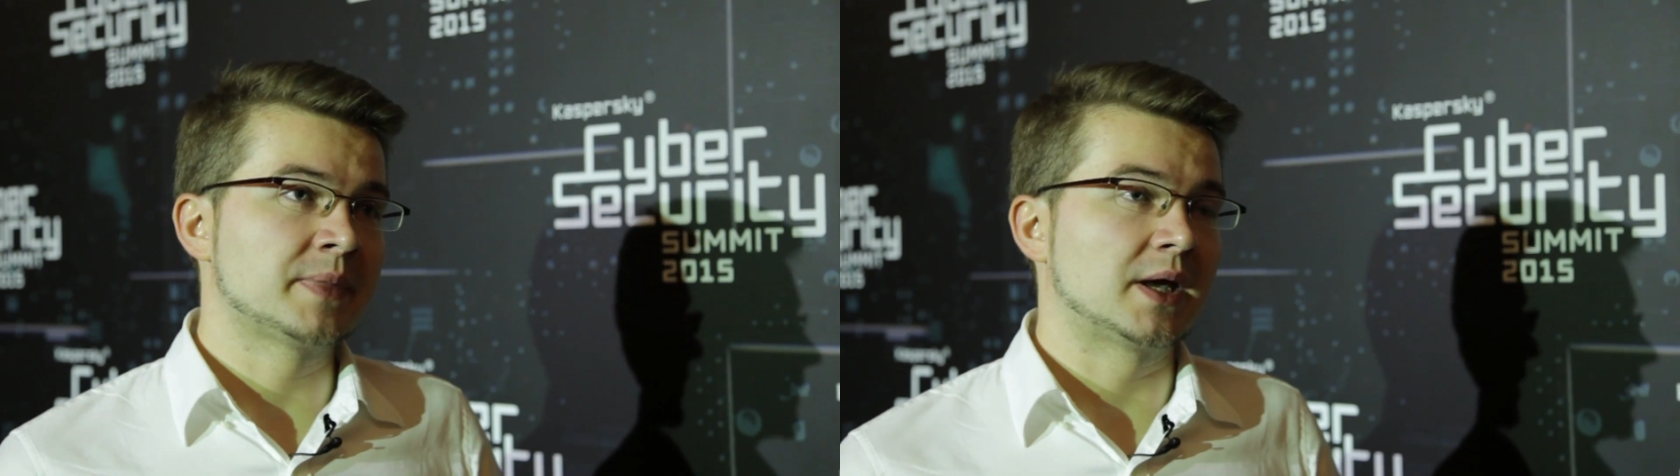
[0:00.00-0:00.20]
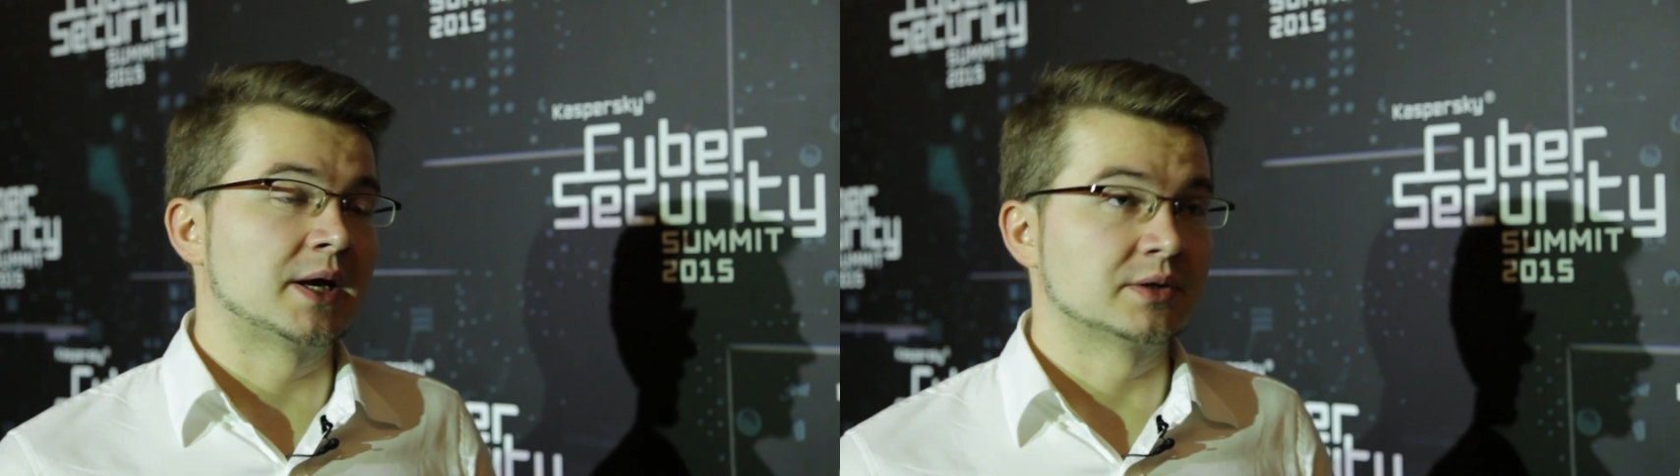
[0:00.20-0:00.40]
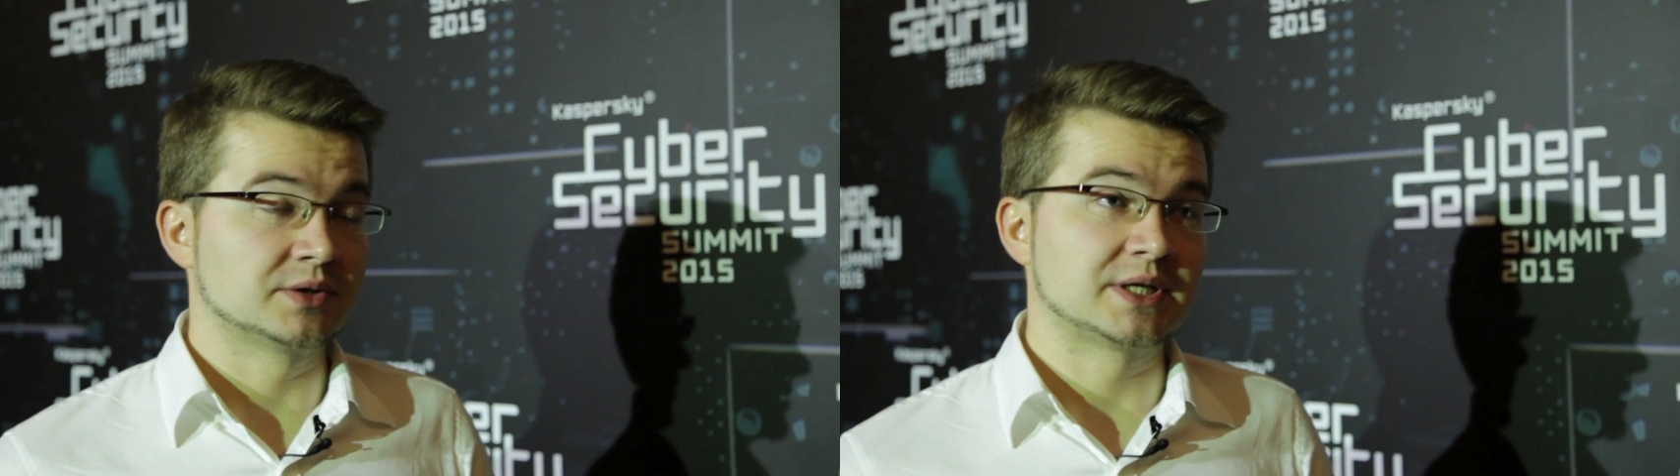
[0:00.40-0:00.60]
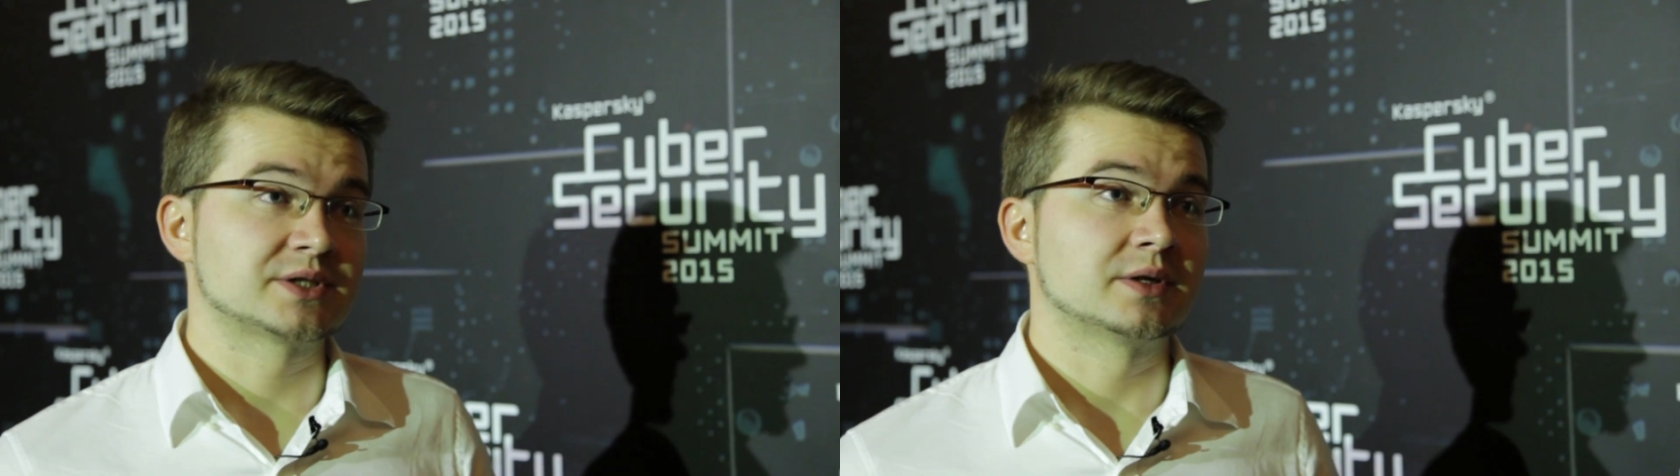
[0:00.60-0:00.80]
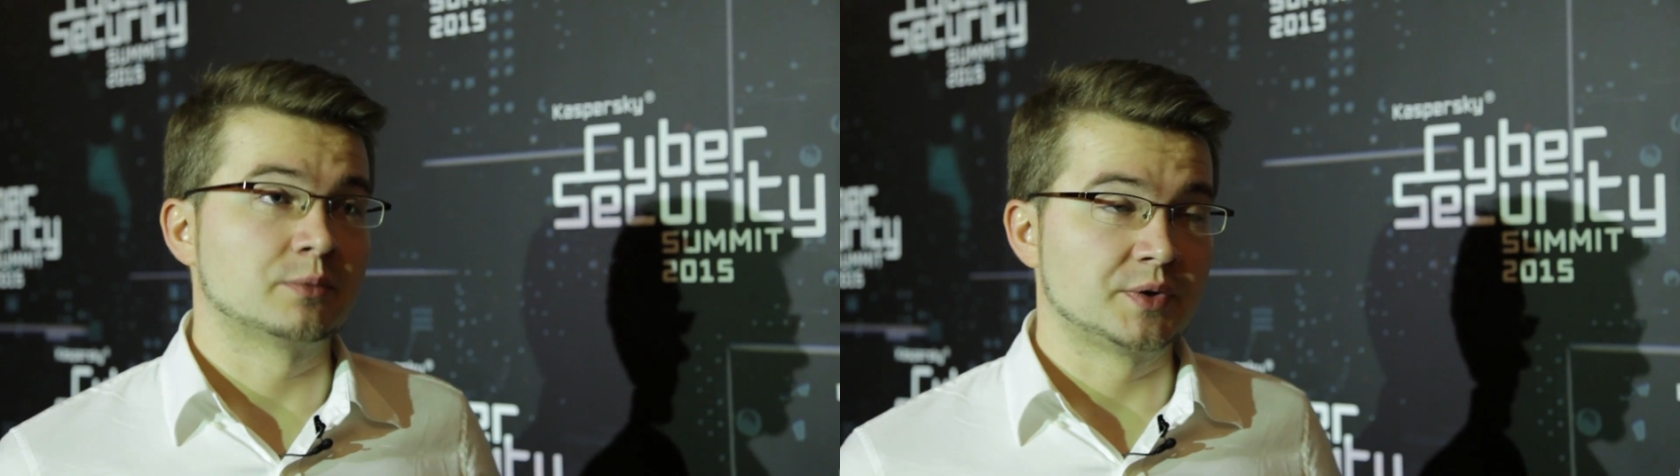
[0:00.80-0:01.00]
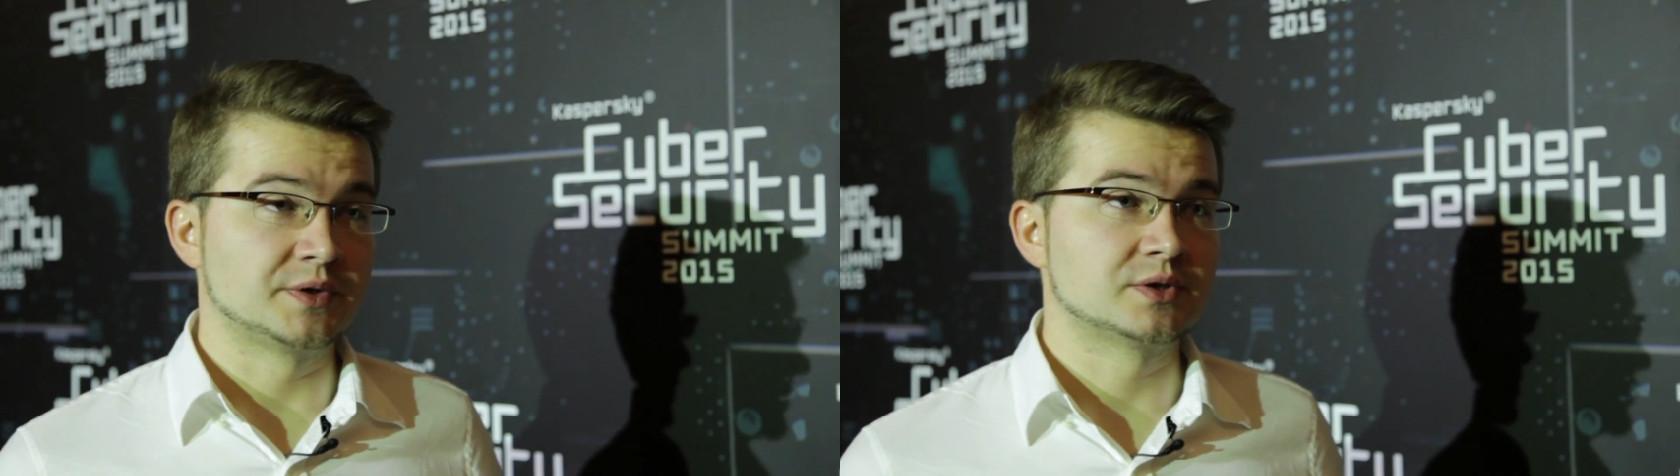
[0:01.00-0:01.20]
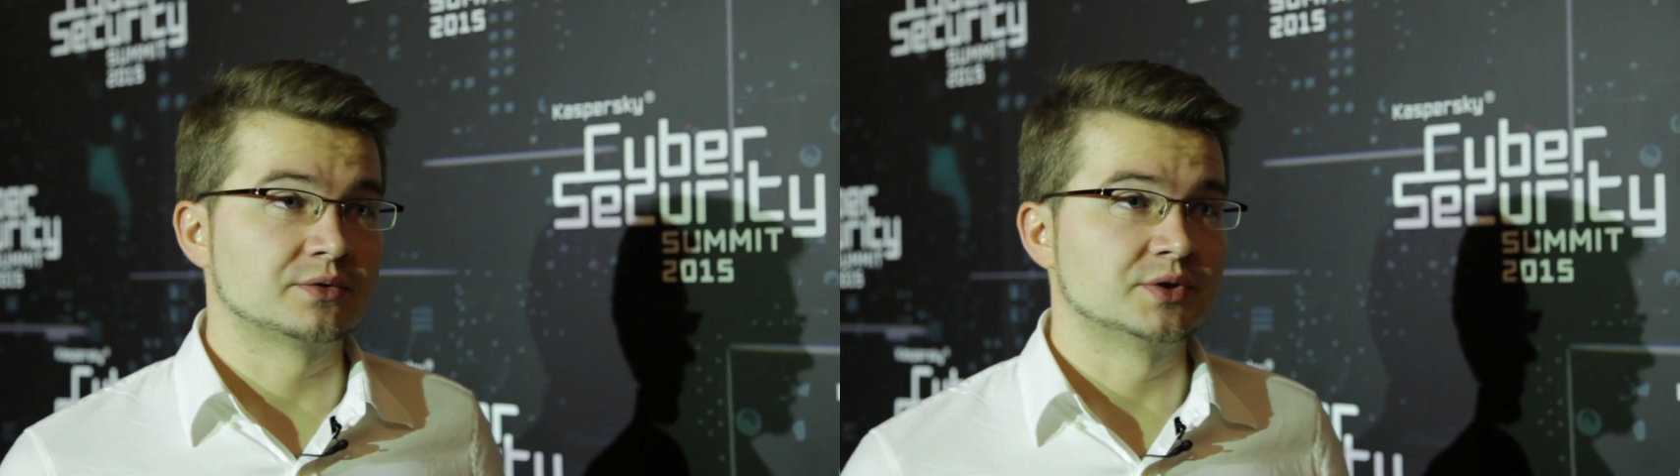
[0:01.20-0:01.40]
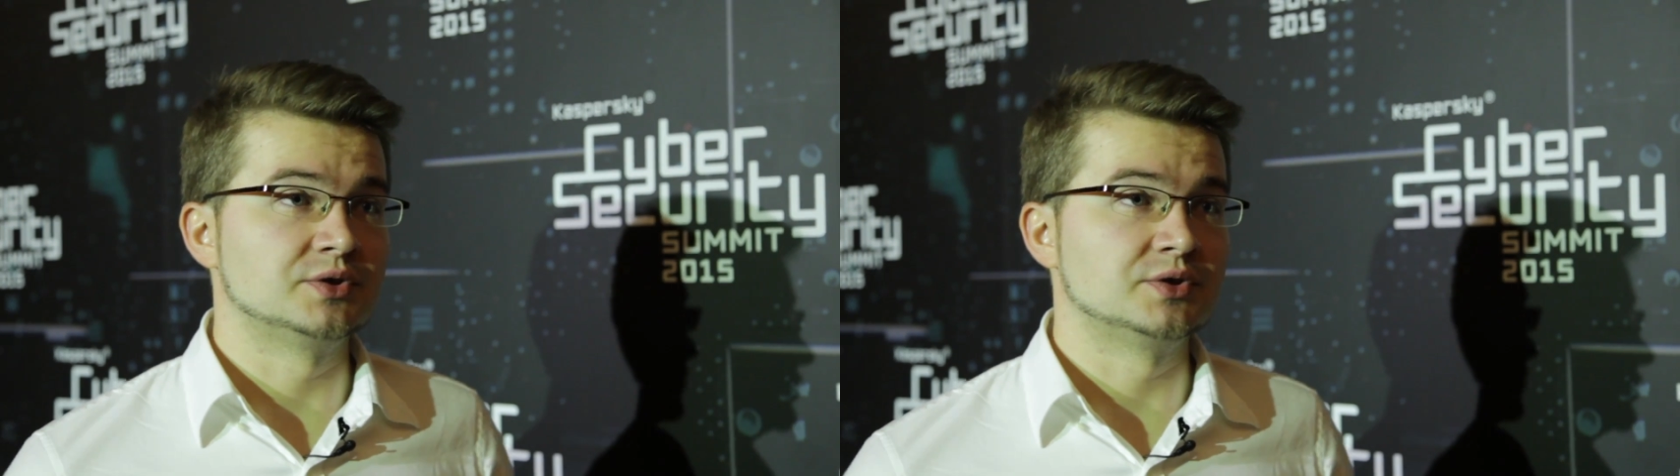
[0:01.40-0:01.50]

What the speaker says: and task them with certain